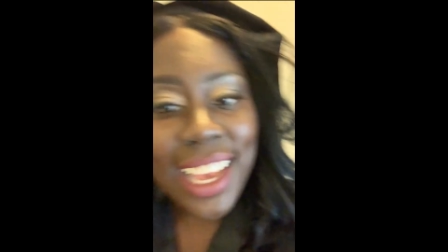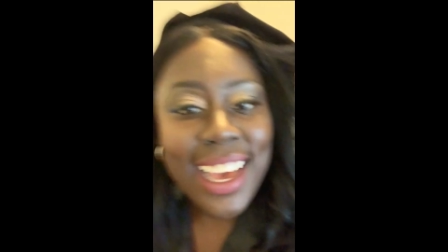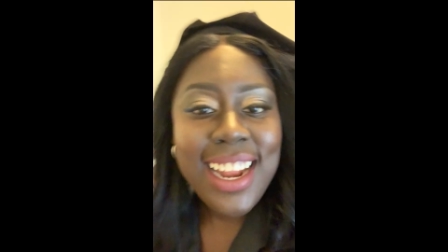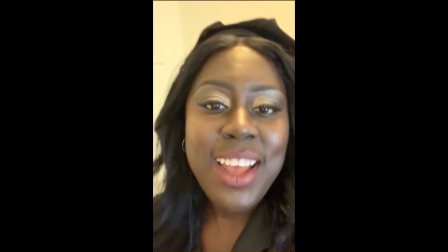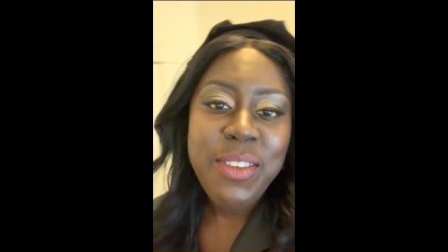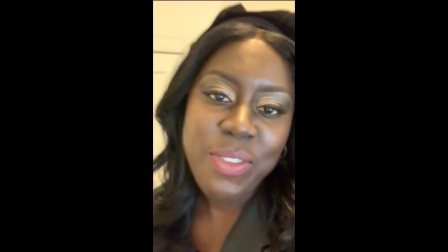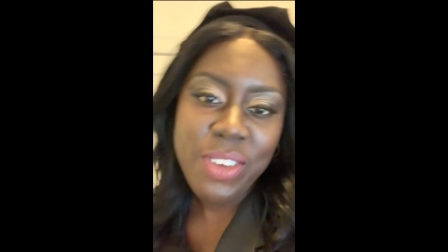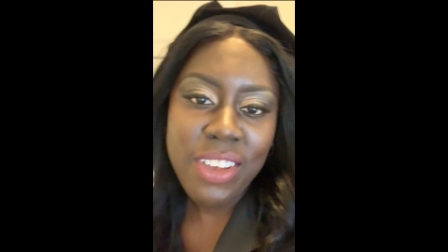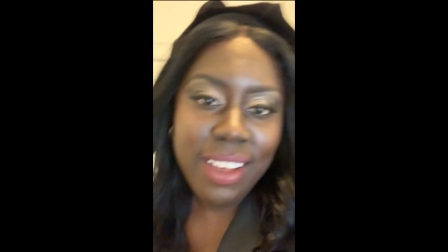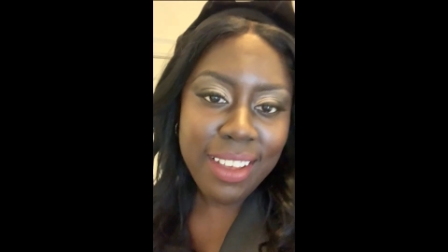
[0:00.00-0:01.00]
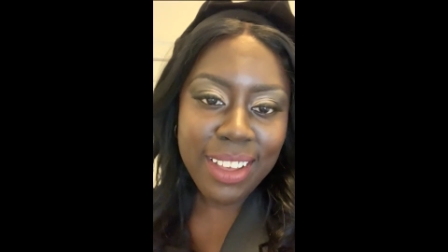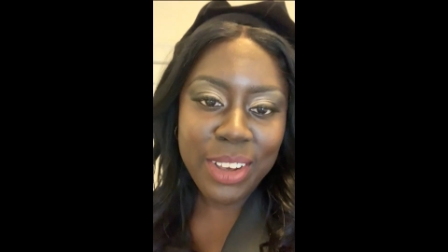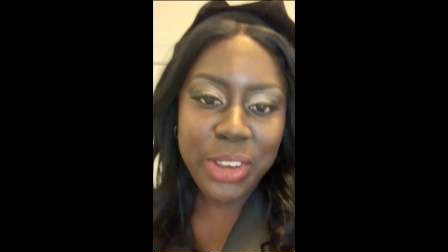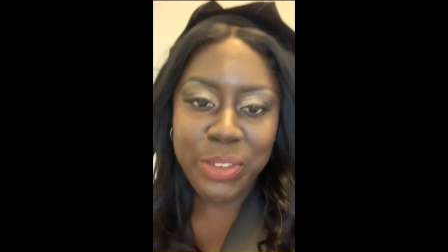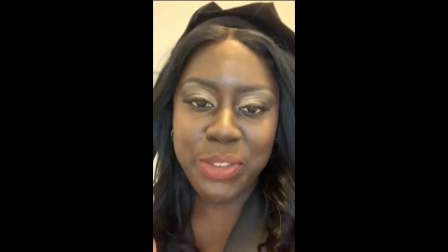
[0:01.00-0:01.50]
I got enough
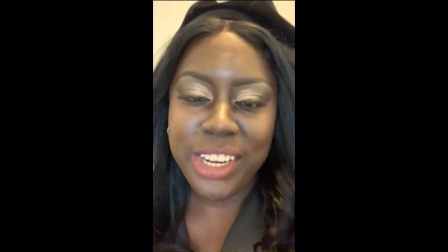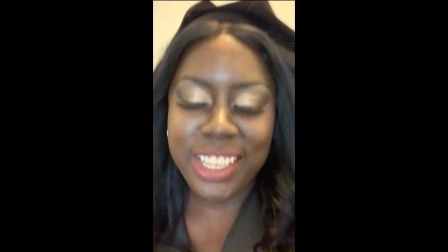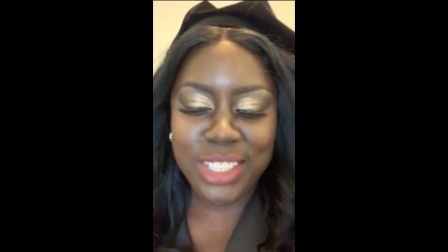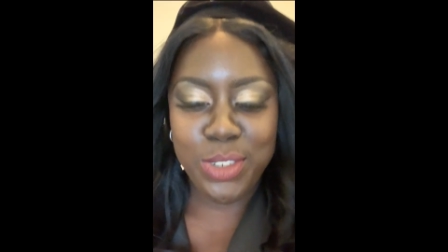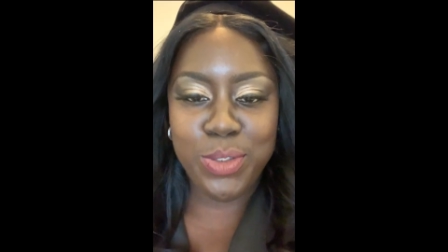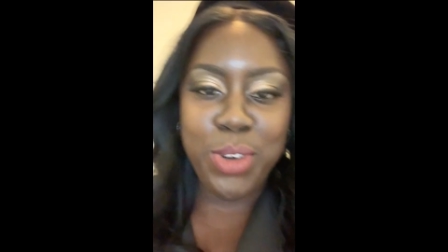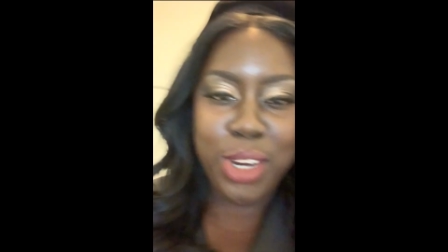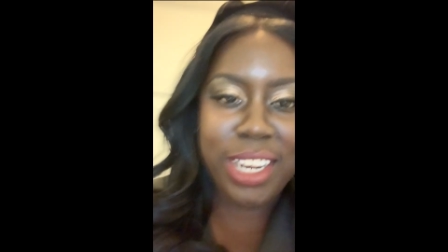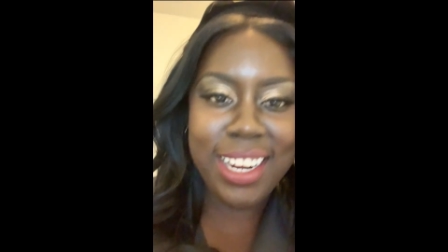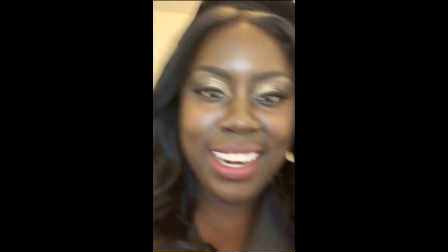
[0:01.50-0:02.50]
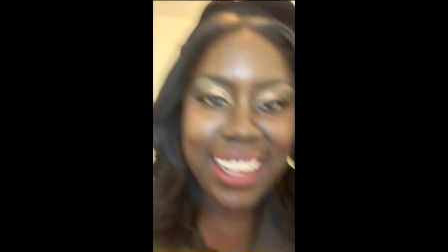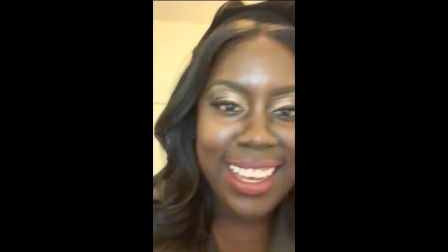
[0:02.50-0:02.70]
good footage for